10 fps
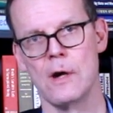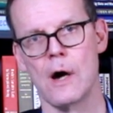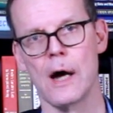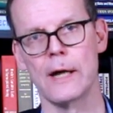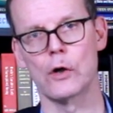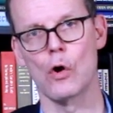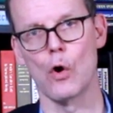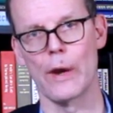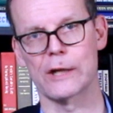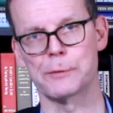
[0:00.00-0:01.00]
higher
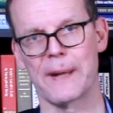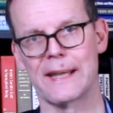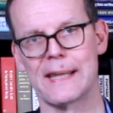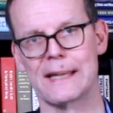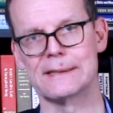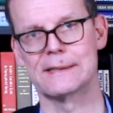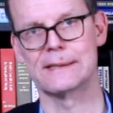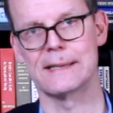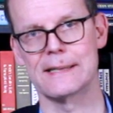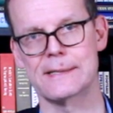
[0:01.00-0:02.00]
goal
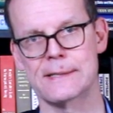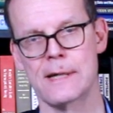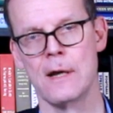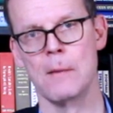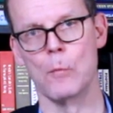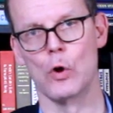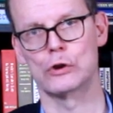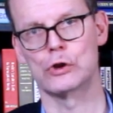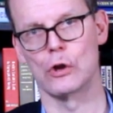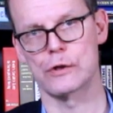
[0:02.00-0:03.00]
expectancies, more
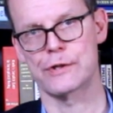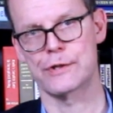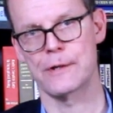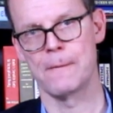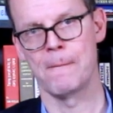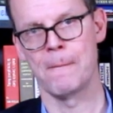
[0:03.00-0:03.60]
shots,